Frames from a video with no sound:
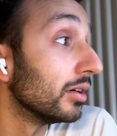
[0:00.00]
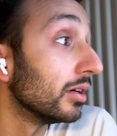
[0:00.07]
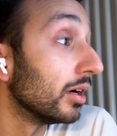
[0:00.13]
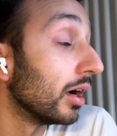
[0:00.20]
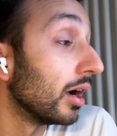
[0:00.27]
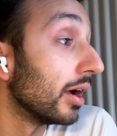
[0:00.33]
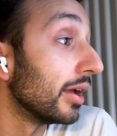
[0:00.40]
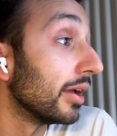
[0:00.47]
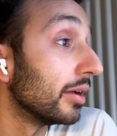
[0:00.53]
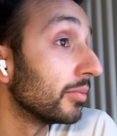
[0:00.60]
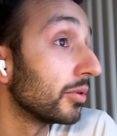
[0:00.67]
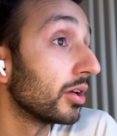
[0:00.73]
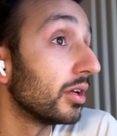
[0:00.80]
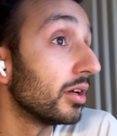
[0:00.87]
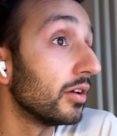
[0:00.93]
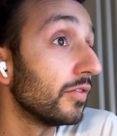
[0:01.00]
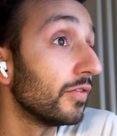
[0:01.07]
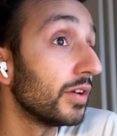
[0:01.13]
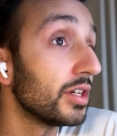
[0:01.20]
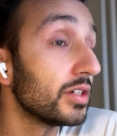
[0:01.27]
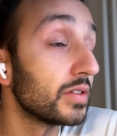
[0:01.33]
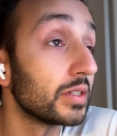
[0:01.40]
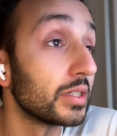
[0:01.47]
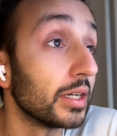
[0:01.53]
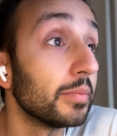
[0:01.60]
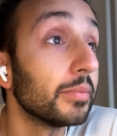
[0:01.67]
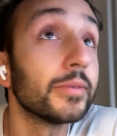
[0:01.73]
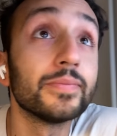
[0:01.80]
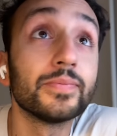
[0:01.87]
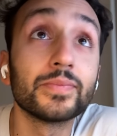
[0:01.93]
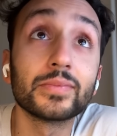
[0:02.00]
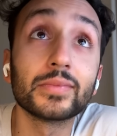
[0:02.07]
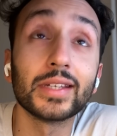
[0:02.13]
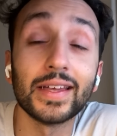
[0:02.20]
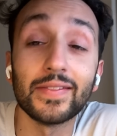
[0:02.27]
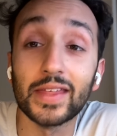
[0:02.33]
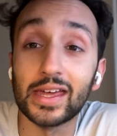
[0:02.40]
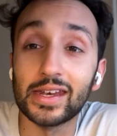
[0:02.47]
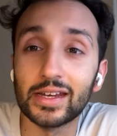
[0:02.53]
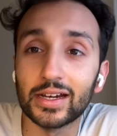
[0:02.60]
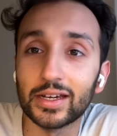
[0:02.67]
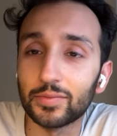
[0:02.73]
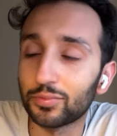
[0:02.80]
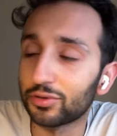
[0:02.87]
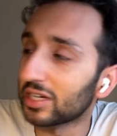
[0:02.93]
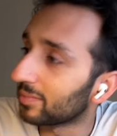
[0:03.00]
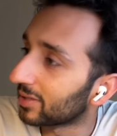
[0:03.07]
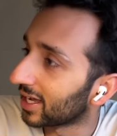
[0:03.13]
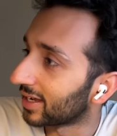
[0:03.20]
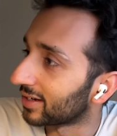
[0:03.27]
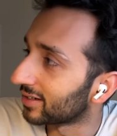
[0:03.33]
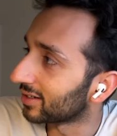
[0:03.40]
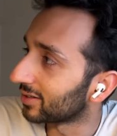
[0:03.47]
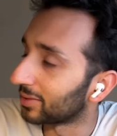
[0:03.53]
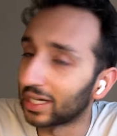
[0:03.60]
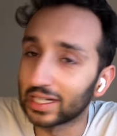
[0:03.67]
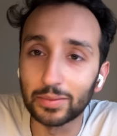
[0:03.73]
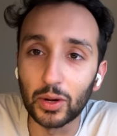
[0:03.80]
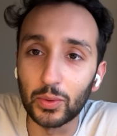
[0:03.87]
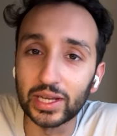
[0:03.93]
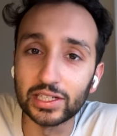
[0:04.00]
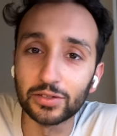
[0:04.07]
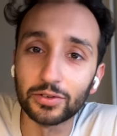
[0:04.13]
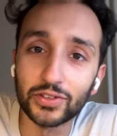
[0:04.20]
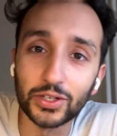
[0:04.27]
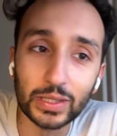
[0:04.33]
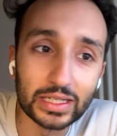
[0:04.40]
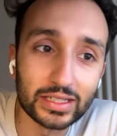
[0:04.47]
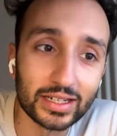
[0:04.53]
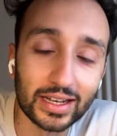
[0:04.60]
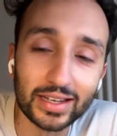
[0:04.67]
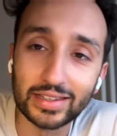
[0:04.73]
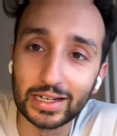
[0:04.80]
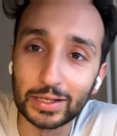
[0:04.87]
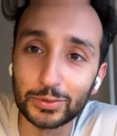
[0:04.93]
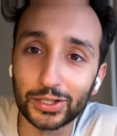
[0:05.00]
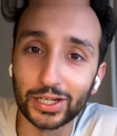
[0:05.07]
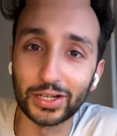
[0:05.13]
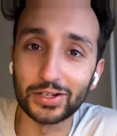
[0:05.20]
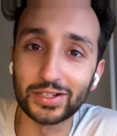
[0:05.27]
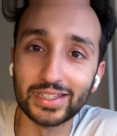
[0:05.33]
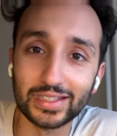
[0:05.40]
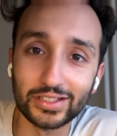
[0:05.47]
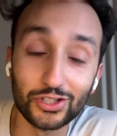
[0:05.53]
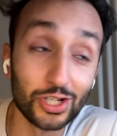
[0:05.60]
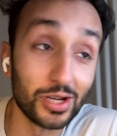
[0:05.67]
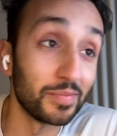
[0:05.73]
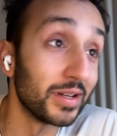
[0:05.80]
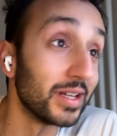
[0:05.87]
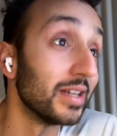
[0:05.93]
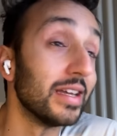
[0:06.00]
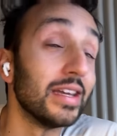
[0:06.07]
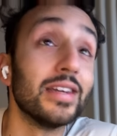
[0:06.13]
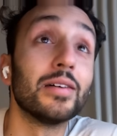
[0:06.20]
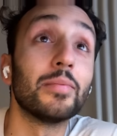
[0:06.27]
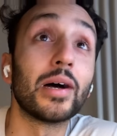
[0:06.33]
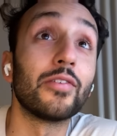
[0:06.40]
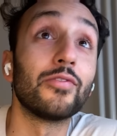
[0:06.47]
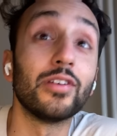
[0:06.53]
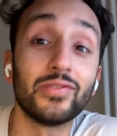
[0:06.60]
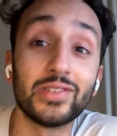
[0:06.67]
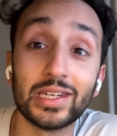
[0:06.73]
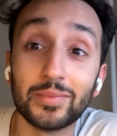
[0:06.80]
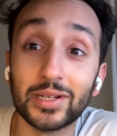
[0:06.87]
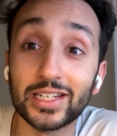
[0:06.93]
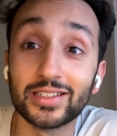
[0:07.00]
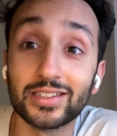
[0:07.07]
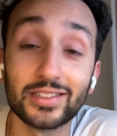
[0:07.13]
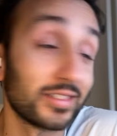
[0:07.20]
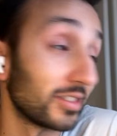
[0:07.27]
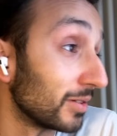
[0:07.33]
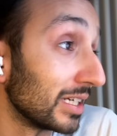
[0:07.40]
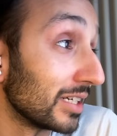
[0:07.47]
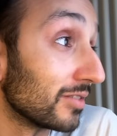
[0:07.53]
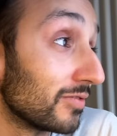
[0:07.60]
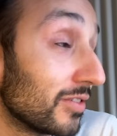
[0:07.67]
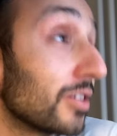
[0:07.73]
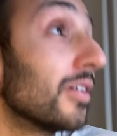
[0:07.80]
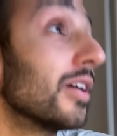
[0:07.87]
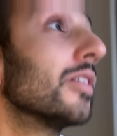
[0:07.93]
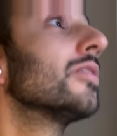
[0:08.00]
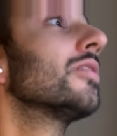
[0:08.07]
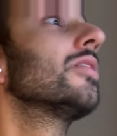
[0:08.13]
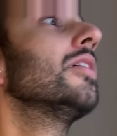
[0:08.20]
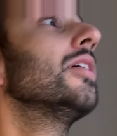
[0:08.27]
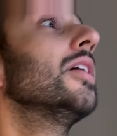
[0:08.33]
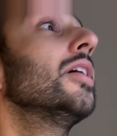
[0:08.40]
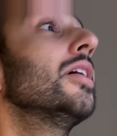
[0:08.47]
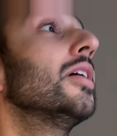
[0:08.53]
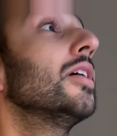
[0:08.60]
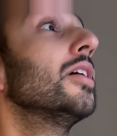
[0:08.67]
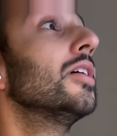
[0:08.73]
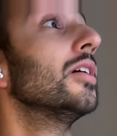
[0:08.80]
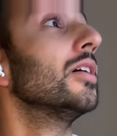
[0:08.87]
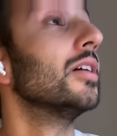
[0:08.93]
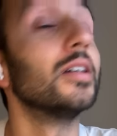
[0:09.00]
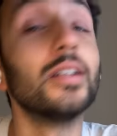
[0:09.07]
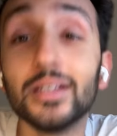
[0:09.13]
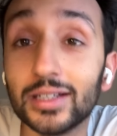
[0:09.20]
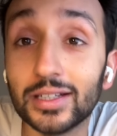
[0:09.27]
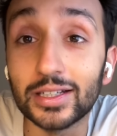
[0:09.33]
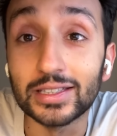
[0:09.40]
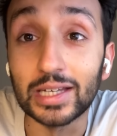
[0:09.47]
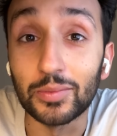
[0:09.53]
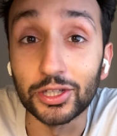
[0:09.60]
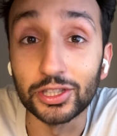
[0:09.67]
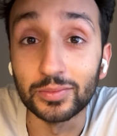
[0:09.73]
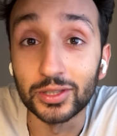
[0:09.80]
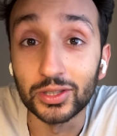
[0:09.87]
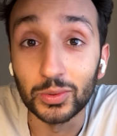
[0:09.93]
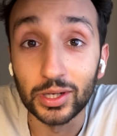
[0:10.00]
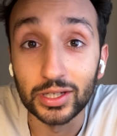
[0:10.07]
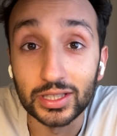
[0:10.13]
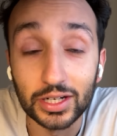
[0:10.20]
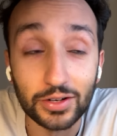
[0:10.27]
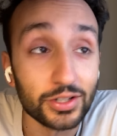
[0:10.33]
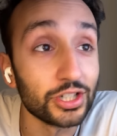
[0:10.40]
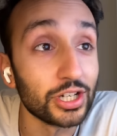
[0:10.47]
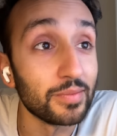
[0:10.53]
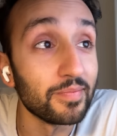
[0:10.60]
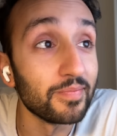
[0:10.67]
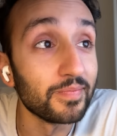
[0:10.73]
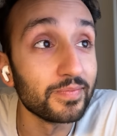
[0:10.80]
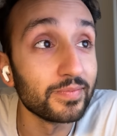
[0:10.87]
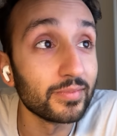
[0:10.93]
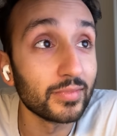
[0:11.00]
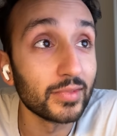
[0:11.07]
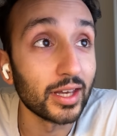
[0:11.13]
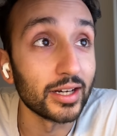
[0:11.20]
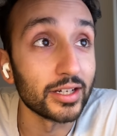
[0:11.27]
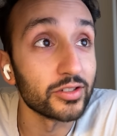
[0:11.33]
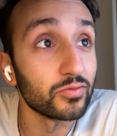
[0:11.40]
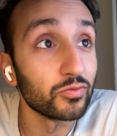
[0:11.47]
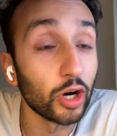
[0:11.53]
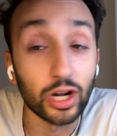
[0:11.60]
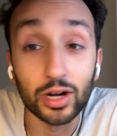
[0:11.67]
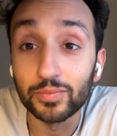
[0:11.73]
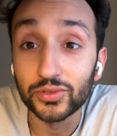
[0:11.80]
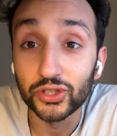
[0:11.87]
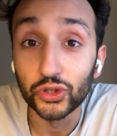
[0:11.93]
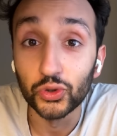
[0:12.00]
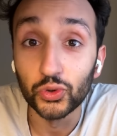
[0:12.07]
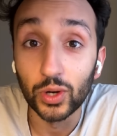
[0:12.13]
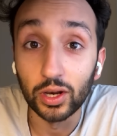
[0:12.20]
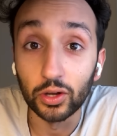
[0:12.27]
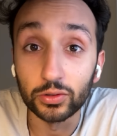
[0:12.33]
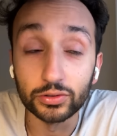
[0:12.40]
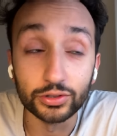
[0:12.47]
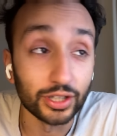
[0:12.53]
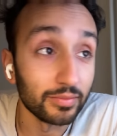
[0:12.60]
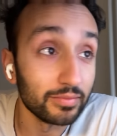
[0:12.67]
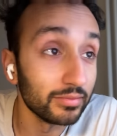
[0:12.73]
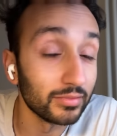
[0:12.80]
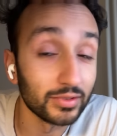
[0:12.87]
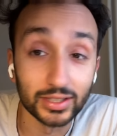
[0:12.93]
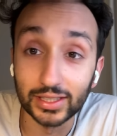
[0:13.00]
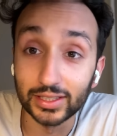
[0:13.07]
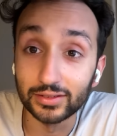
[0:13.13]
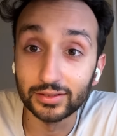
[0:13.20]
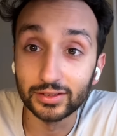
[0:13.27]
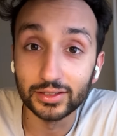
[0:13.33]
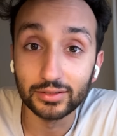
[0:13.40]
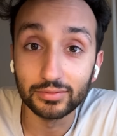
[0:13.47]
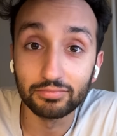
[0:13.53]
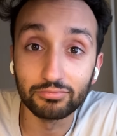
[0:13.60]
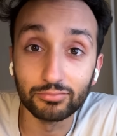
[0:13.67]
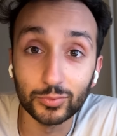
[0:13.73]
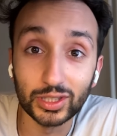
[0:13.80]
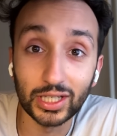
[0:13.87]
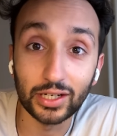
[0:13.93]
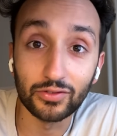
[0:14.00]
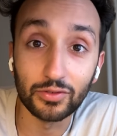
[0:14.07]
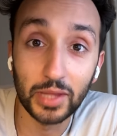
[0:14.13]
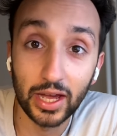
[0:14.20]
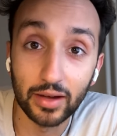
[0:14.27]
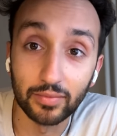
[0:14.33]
I am gonna finish this up, and then I pre-planned, and I did my weekly review yesterday, that I was gonna go to the gym in about 15 minutes. So I need to figure out, is that possible? Where's the nearest gym? Can I just rock up to a local gym, and we'll take it from there.